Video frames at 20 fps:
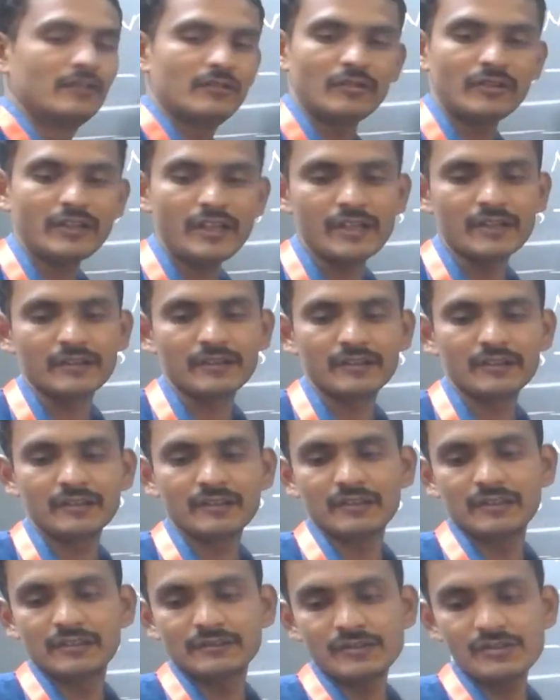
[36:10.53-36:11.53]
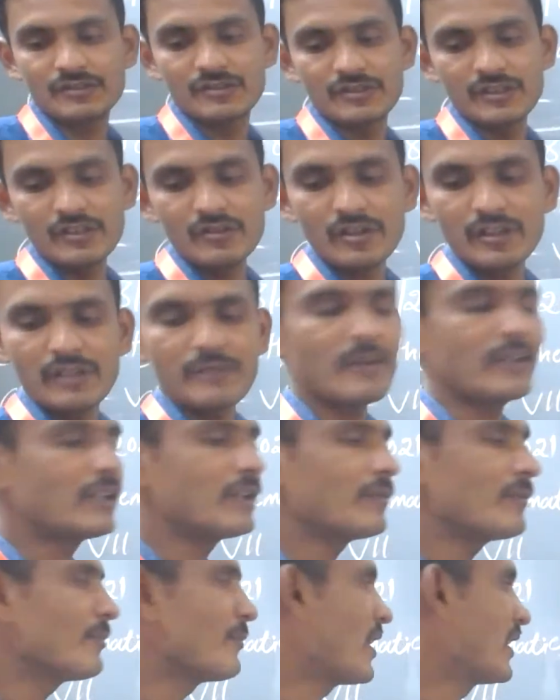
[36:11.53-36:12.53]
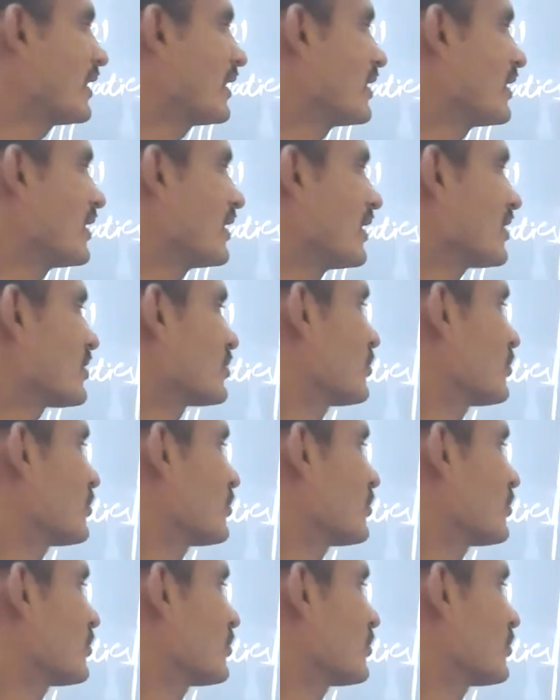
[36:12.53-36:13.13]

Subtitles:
Okay. So 0 divided by minus